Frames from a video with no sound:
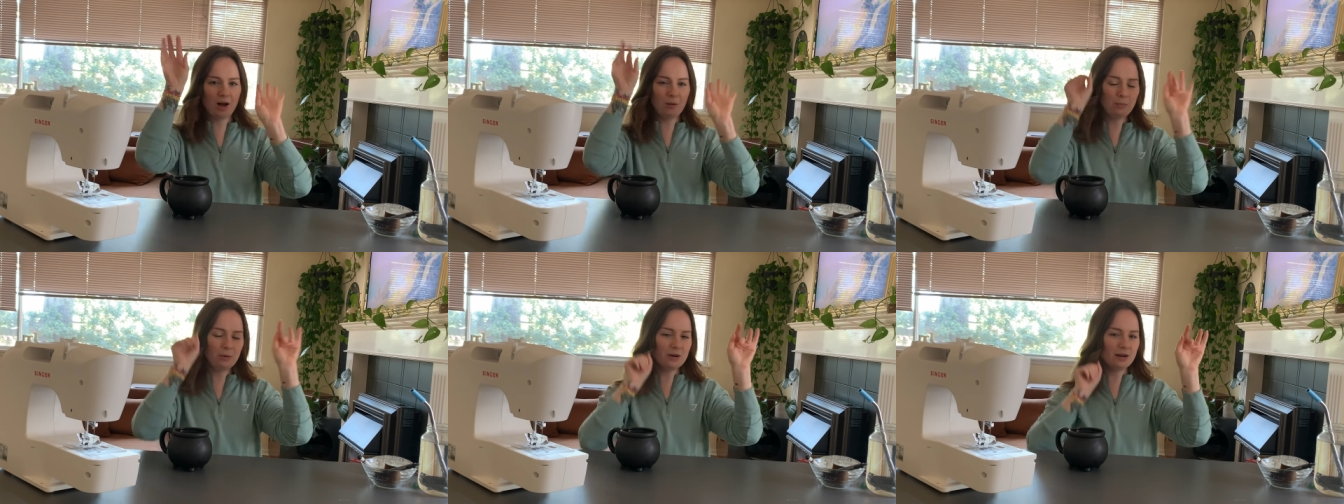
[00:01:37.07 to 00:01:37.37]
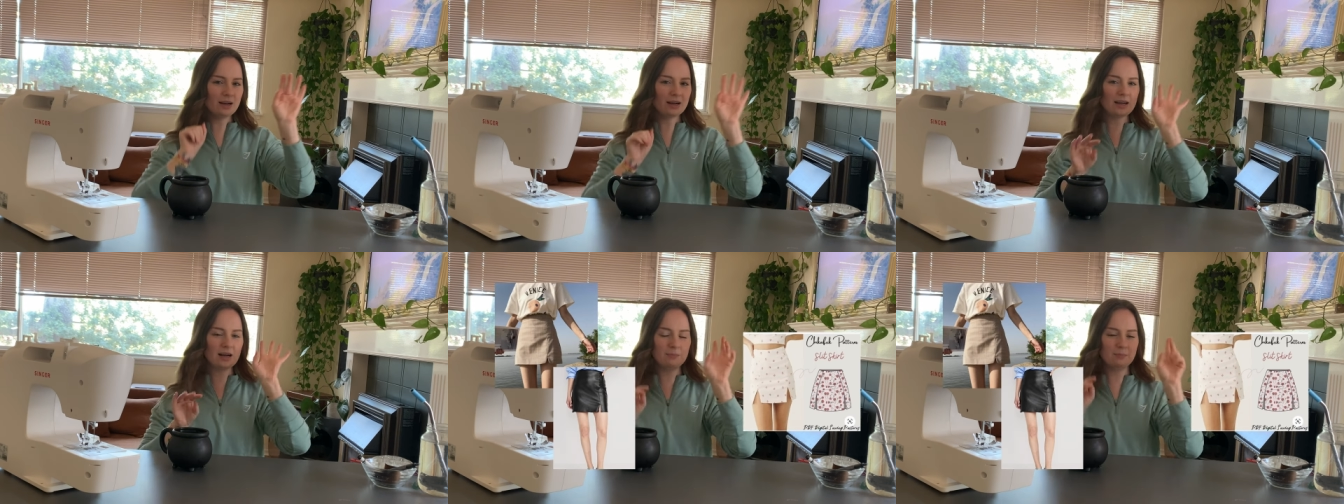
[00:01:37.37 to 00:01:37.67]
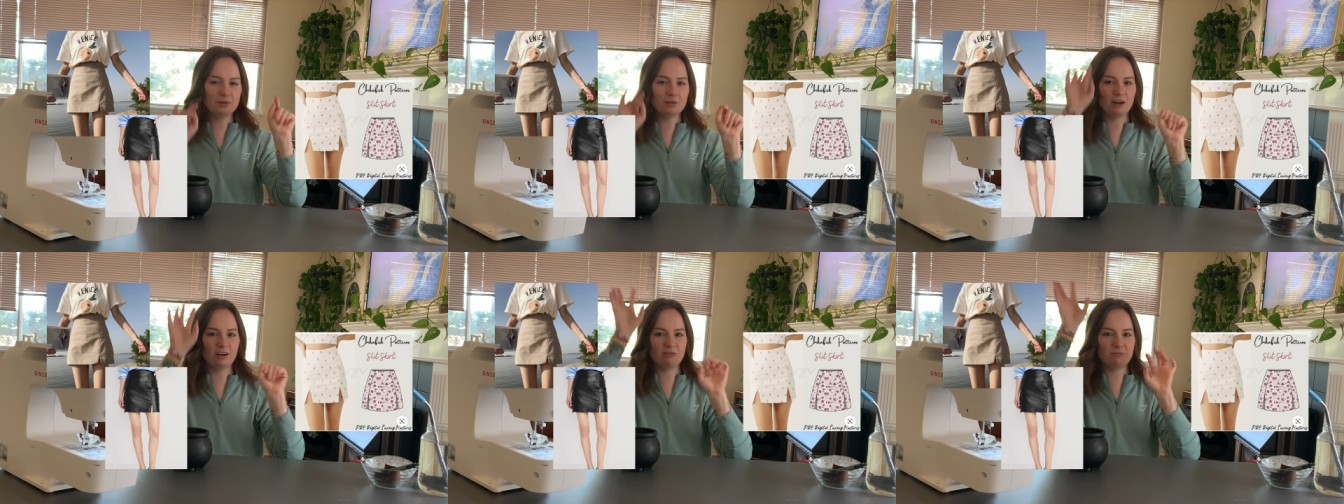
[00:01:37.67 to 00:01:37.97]
I'll put a
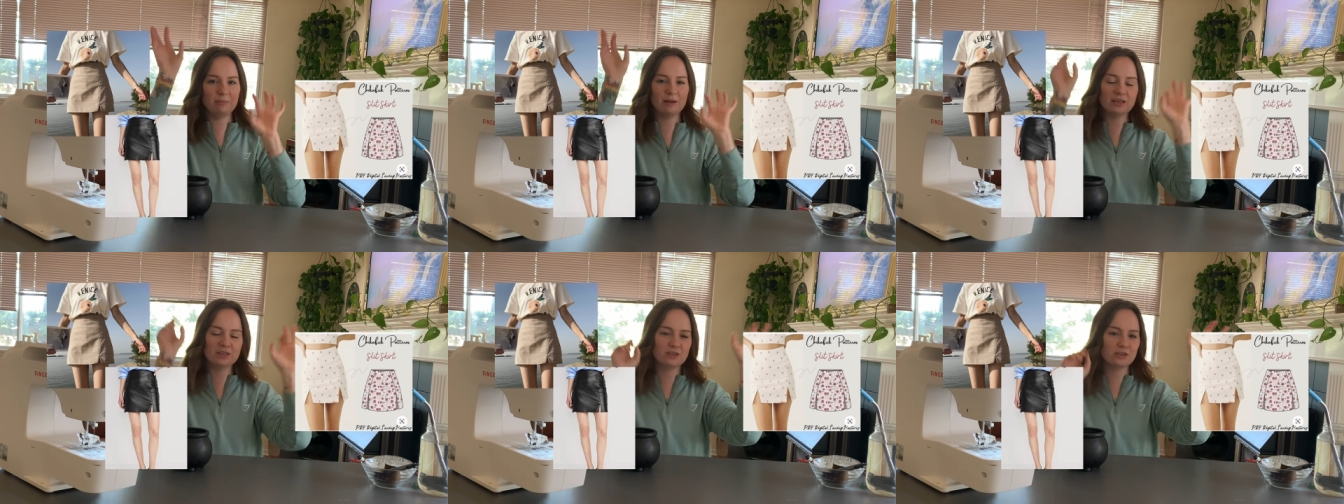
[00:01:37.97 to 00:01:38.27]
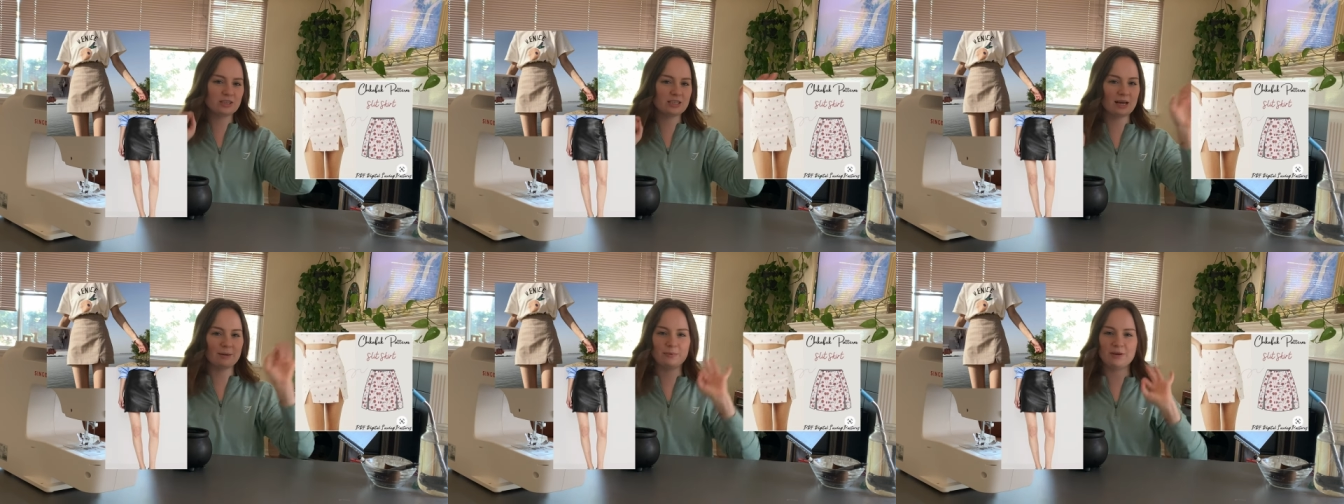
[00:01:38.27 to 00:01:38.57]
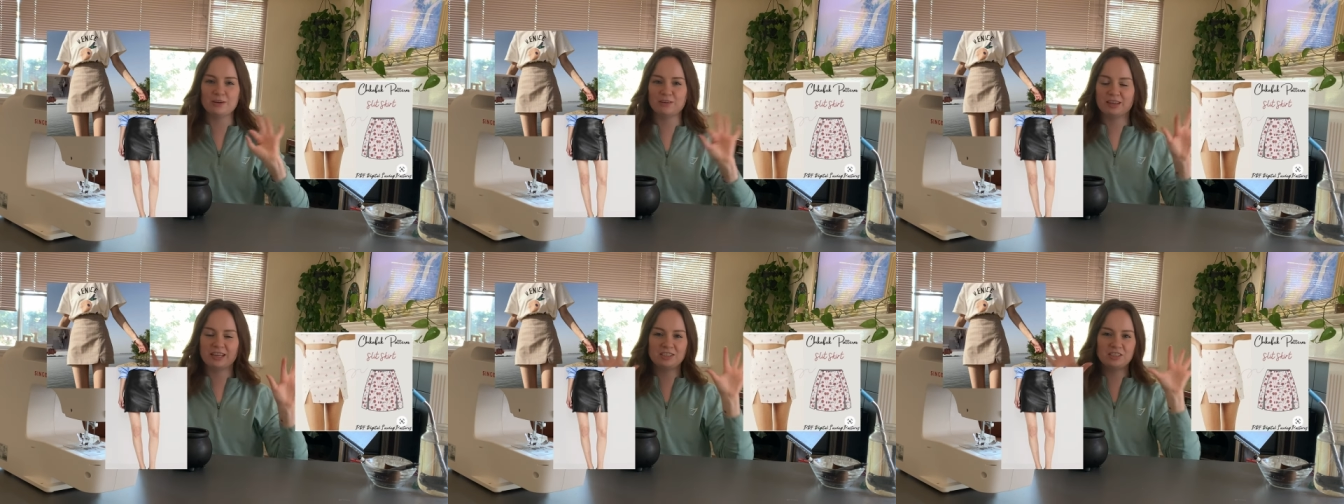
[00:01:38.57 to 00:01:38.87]
couple of pictures up
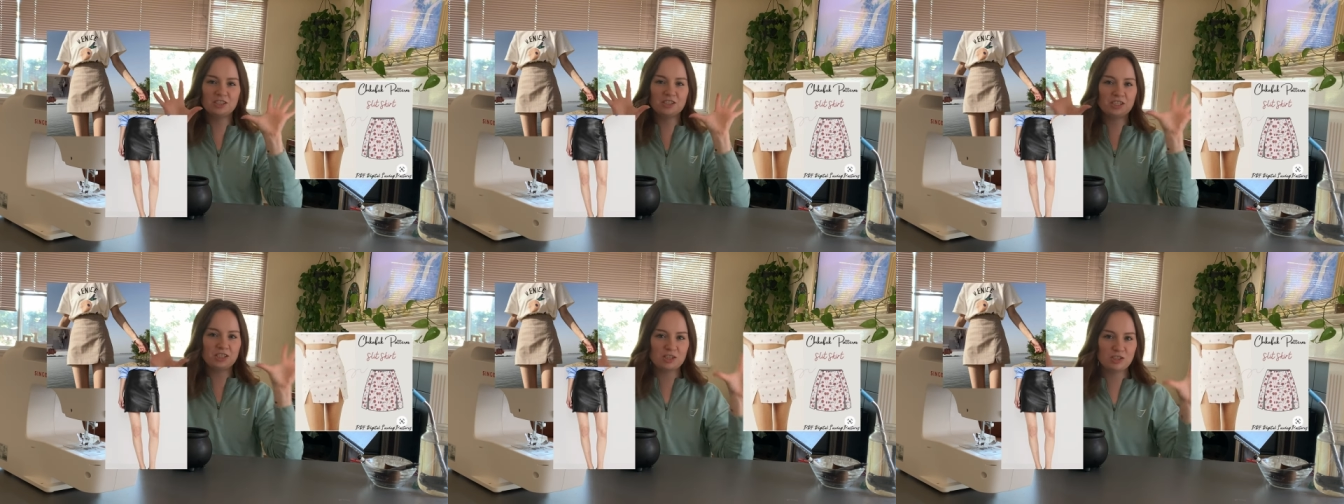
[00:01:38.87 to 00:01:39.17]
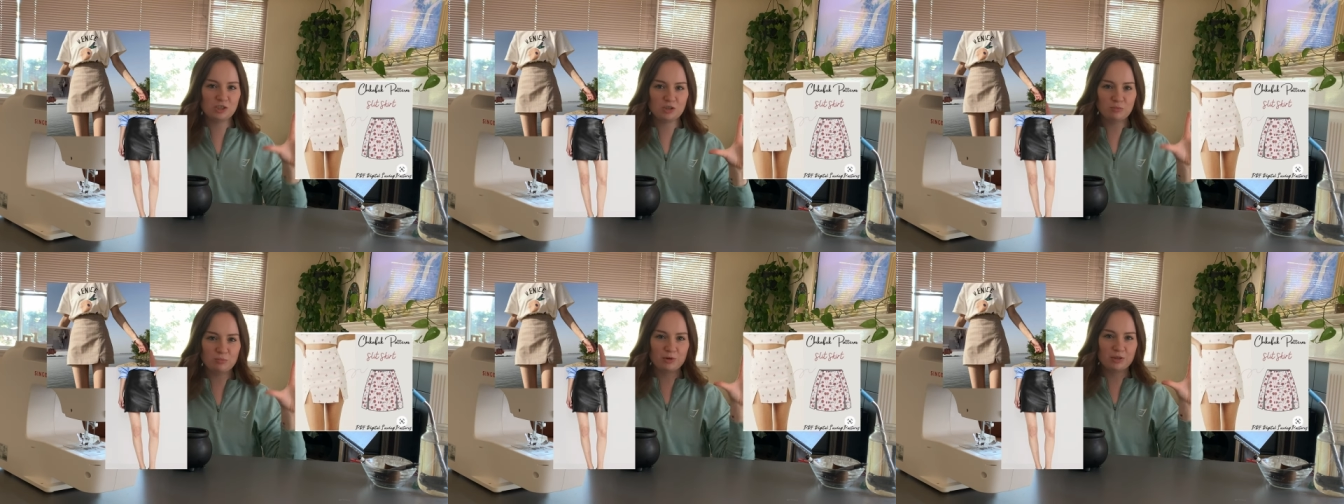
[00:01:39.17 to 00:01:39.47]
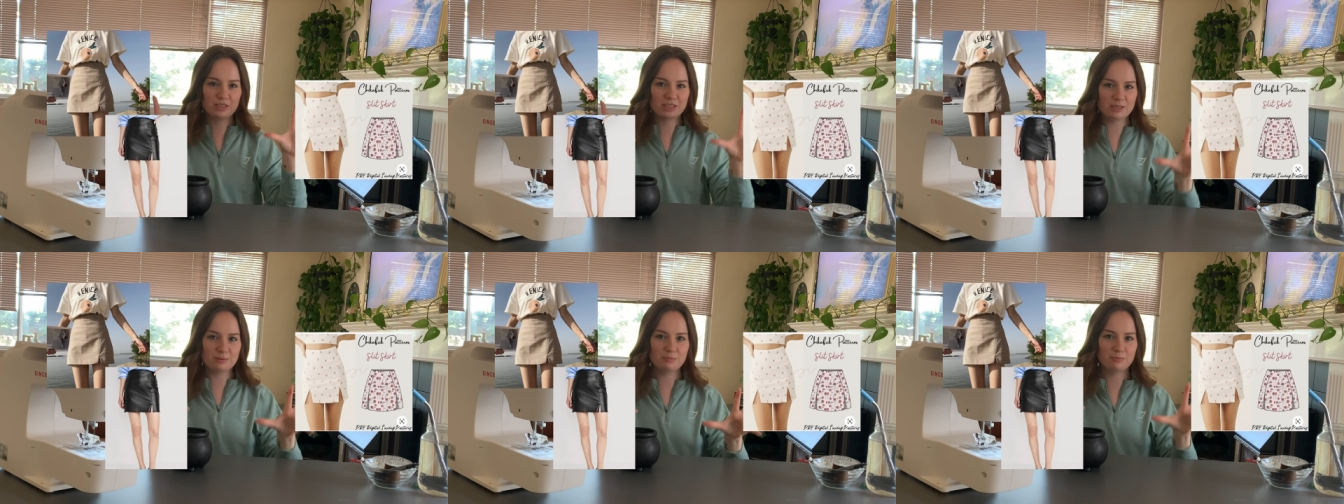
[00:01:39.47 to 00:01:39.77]
here, like just a
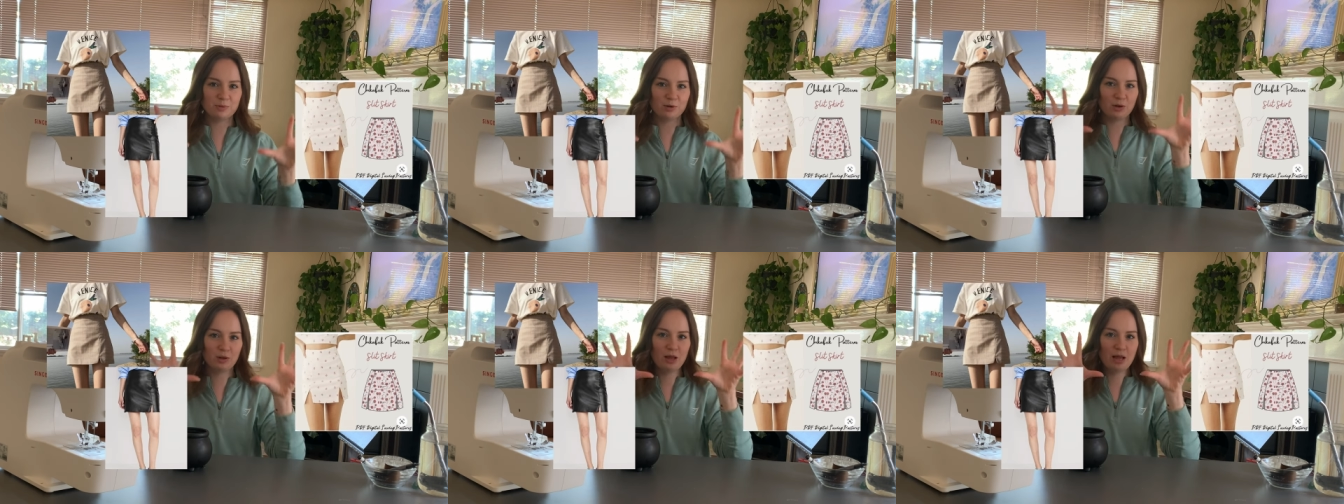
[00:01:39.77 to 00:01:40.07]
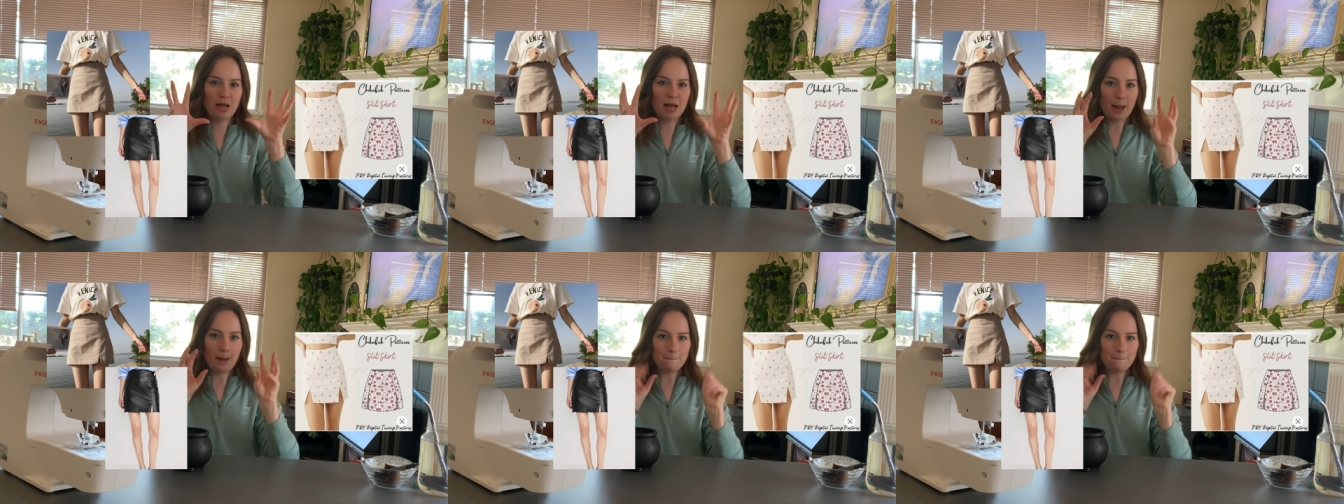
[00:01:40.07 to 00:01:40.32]
super simple